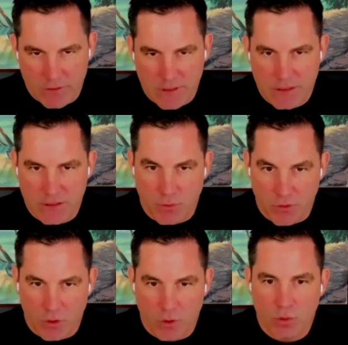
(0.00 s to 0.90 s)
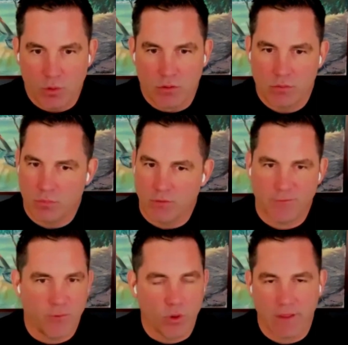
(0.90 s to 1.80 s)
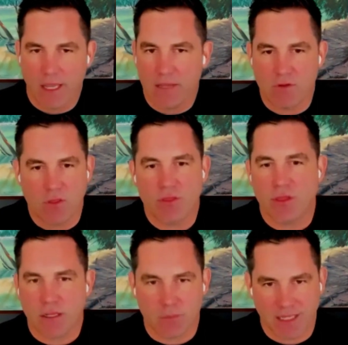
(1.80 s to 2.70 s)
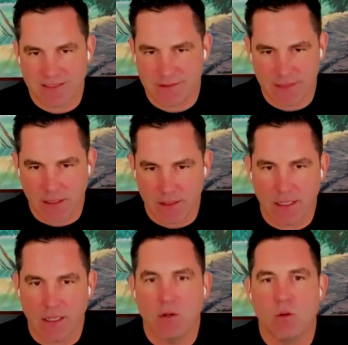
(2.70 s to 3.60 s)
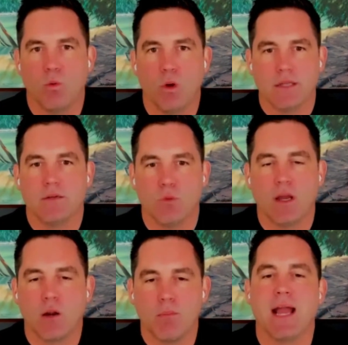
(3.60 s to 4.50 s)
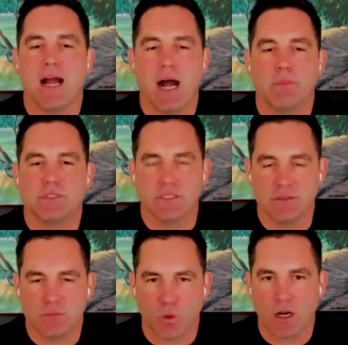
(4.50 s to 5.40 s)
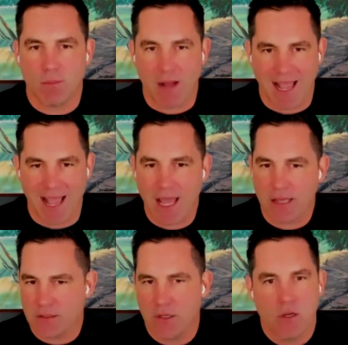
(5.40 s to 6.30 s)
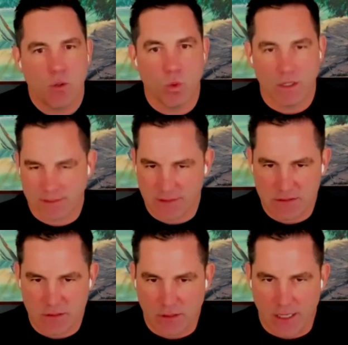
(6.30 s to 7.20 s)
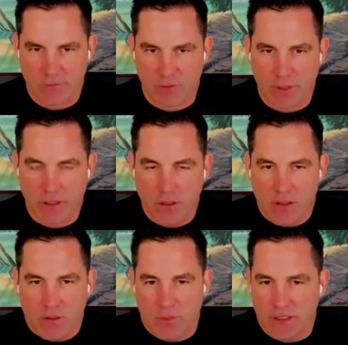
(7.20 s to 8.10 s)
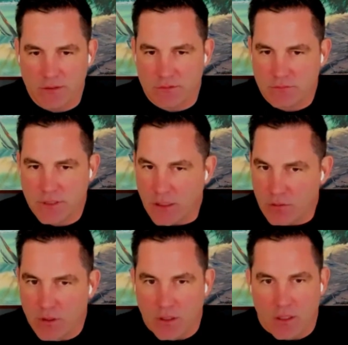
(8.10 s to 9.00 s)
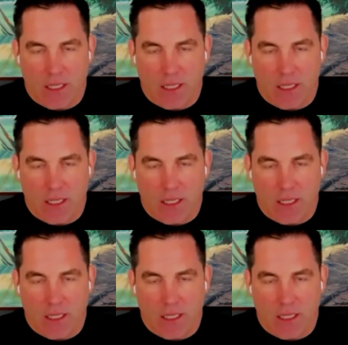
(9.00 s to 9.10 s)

a conversation with you before they even think about selling. What what are my options? Where am I at? What does this look like for me? Because you know,